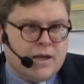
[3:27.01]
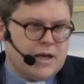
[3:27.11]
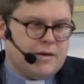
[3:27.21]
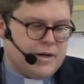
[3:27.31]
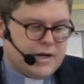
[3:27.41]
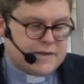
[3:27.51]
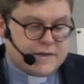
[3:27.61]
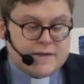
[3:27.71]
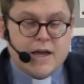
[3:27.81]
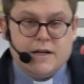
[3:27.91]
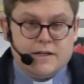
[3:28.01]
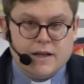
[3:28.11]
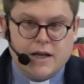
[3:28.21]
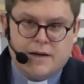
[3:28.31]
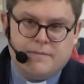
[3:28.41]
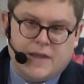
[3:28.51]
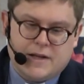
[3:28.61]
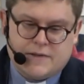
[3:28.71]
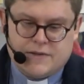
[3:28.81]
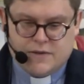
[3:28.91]
And as I said,
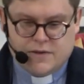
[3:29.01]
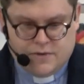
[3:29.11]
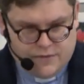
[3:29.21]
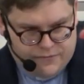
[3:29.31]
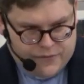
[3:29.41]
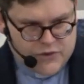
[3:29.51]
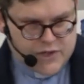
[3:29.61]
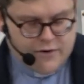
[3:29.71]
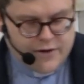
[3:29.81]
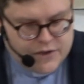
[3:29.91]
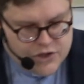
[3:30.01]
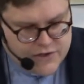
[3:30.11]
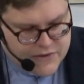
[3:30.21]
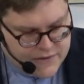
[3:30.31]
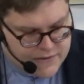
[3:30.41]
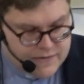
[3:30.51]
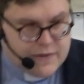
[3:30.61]
that's the first area that Jesus